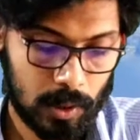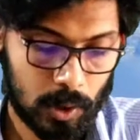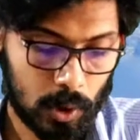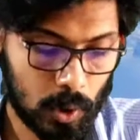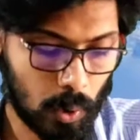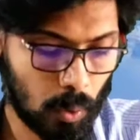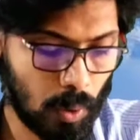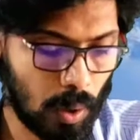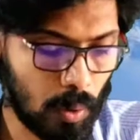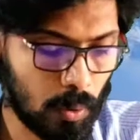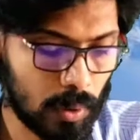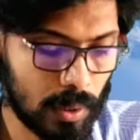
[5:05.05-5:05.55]

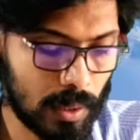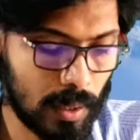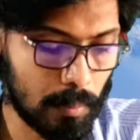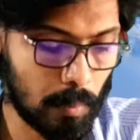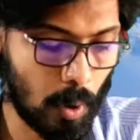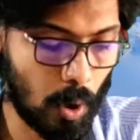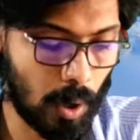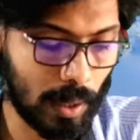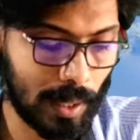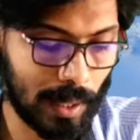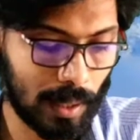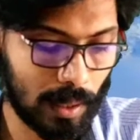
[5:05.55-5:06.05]
Throughout the
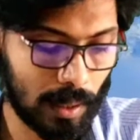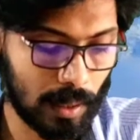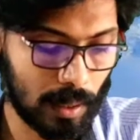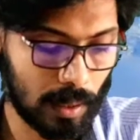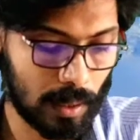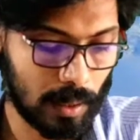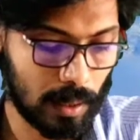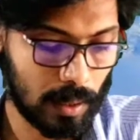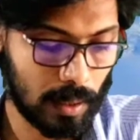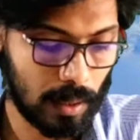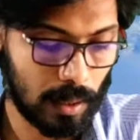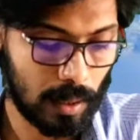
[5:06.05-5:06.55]
morning,
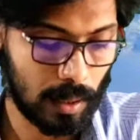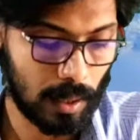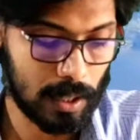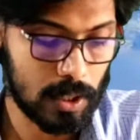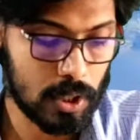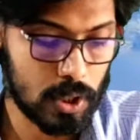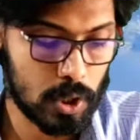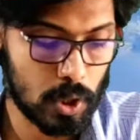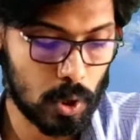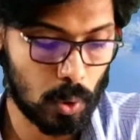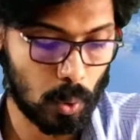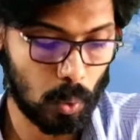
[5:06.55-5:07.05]

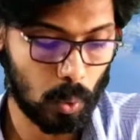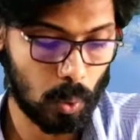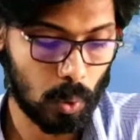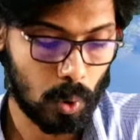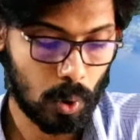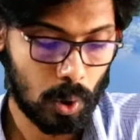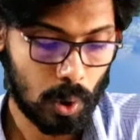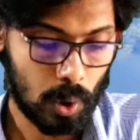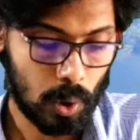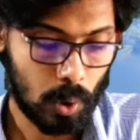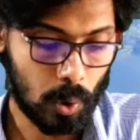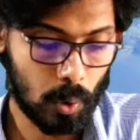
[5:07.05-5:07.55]
Lencho,
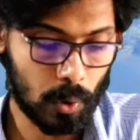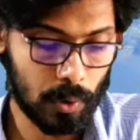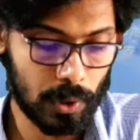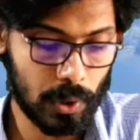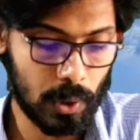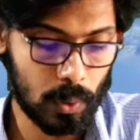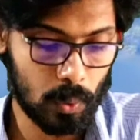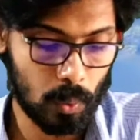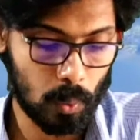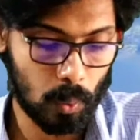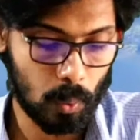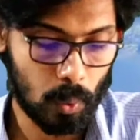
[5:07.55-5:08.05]
who
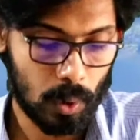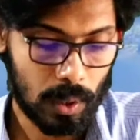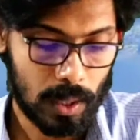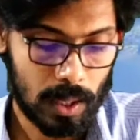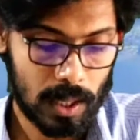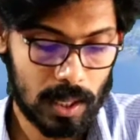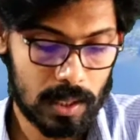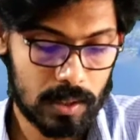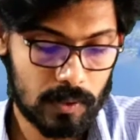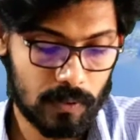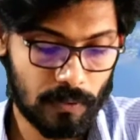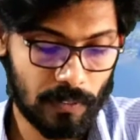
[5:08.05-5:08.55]
knew
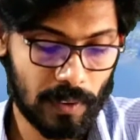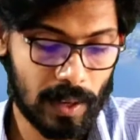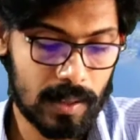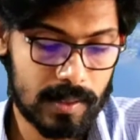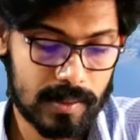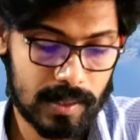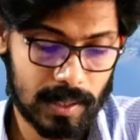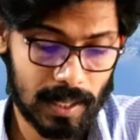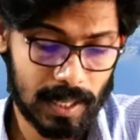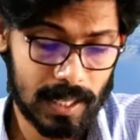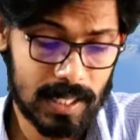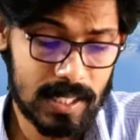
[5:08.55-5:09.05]
his
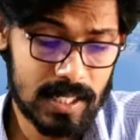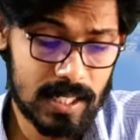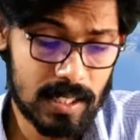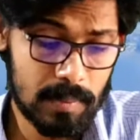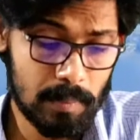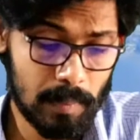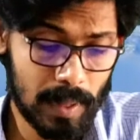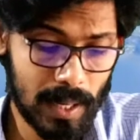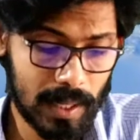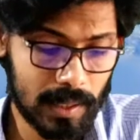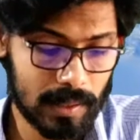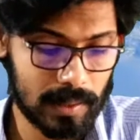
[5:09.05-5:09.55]
fields
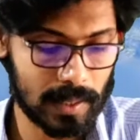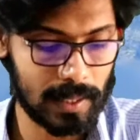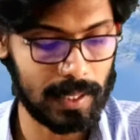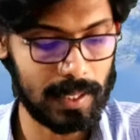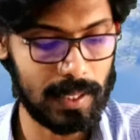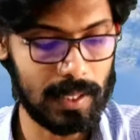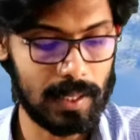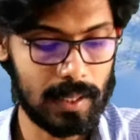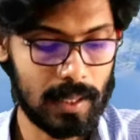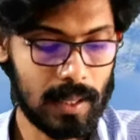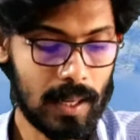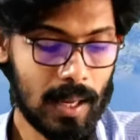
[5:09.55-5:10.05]

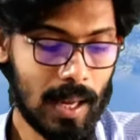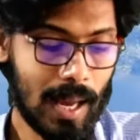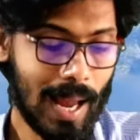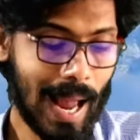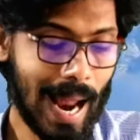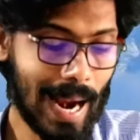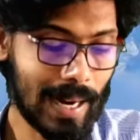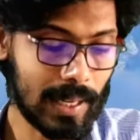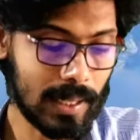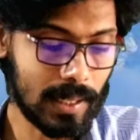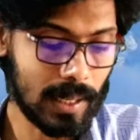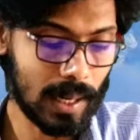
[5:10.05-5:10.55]
intimately,
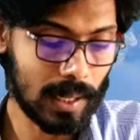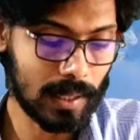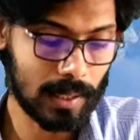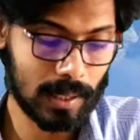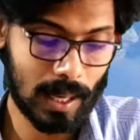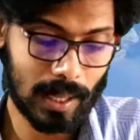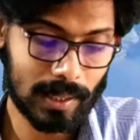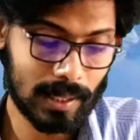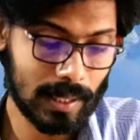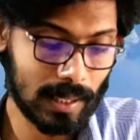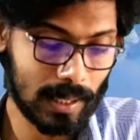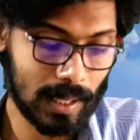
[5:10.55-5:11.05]
had done
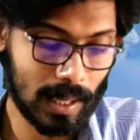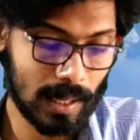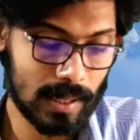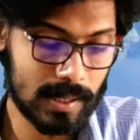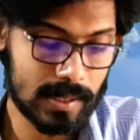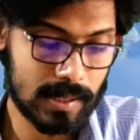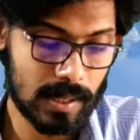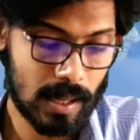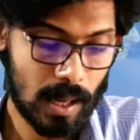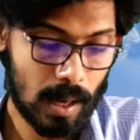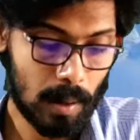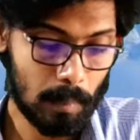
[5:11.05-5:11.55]
nothing
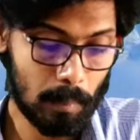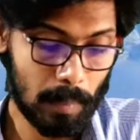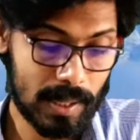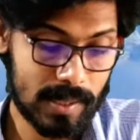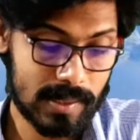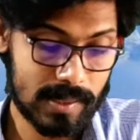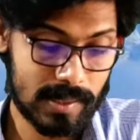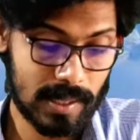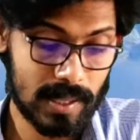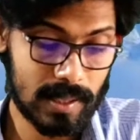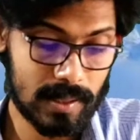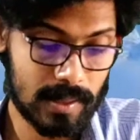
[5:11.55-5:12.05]
else but
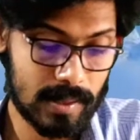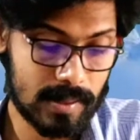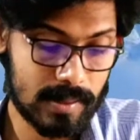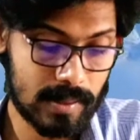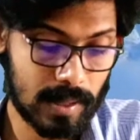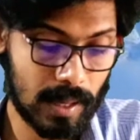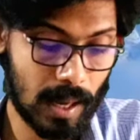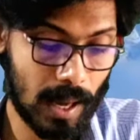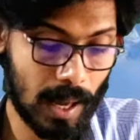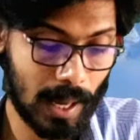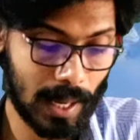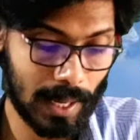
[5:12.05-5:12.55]
see the
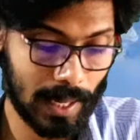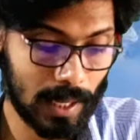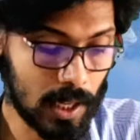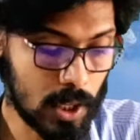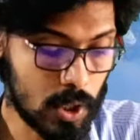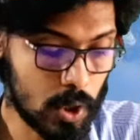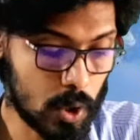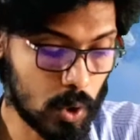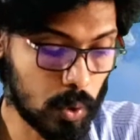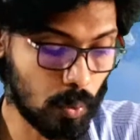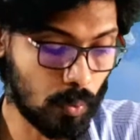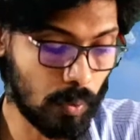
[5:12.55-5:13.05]
sky
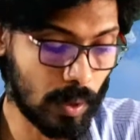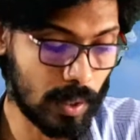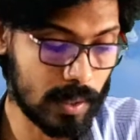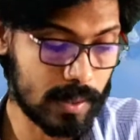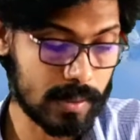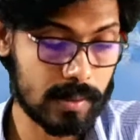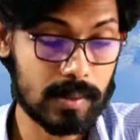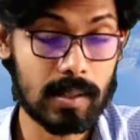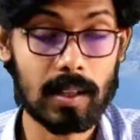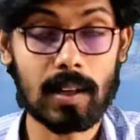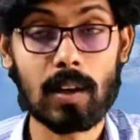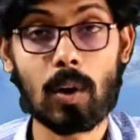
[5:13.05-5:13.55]

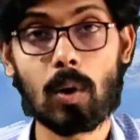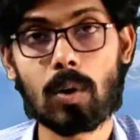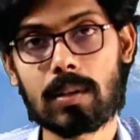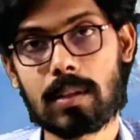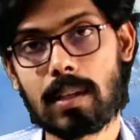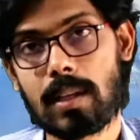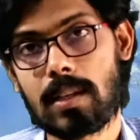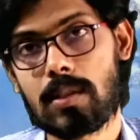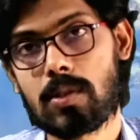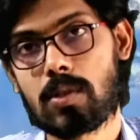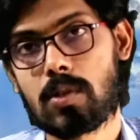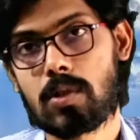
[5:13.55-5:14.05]
towards the
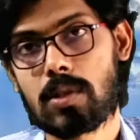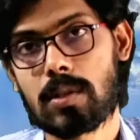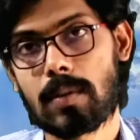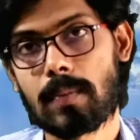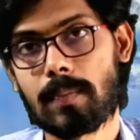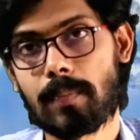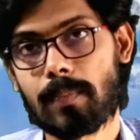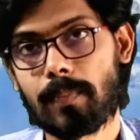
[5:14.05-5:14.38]
northeast.